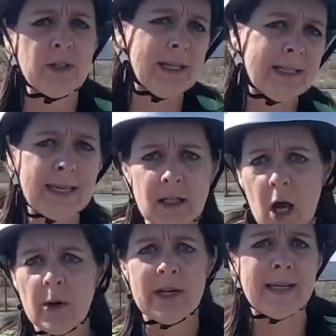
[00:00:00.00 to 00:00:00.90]
you need to get
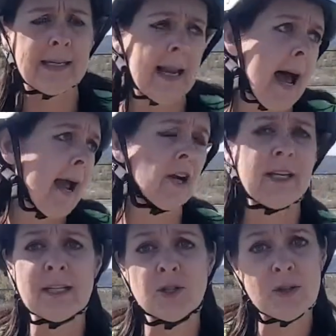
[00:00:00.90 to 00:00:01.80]
lower, you need to get higher,
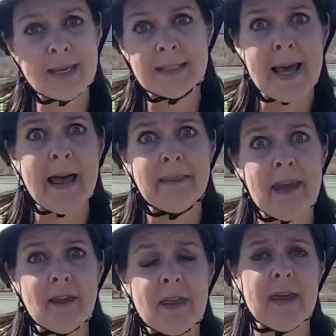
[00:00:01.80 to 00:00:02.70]
you need to do this, that, and
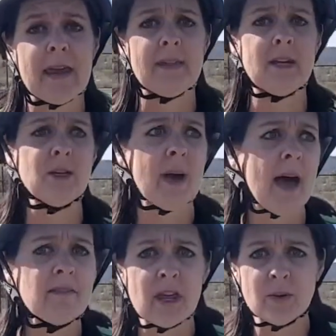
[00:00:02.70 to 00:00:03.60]
the other thing. And then you
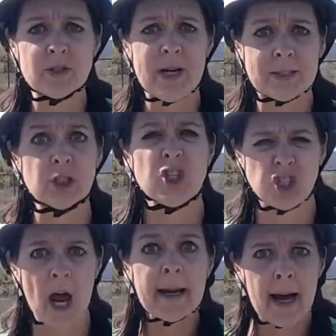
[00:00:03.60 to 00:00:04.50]
have the other ones that are like, just
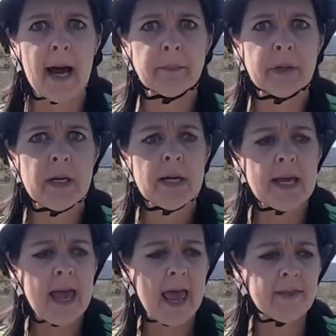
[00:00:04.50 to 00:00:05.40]
shut up.
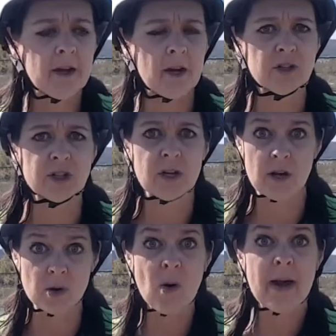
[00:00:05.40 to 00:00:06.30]
And they're just
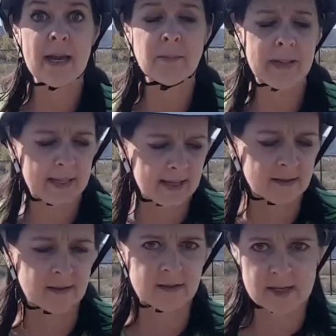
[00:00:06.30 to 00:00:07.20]
annoyed because
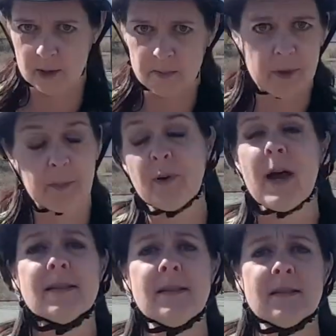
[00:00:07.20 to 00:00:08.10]
the
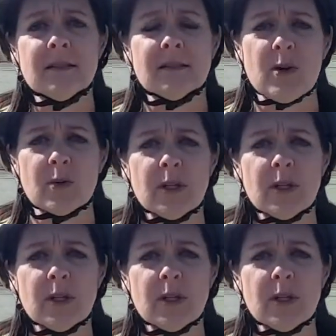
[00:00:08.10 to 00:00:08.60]
presence is so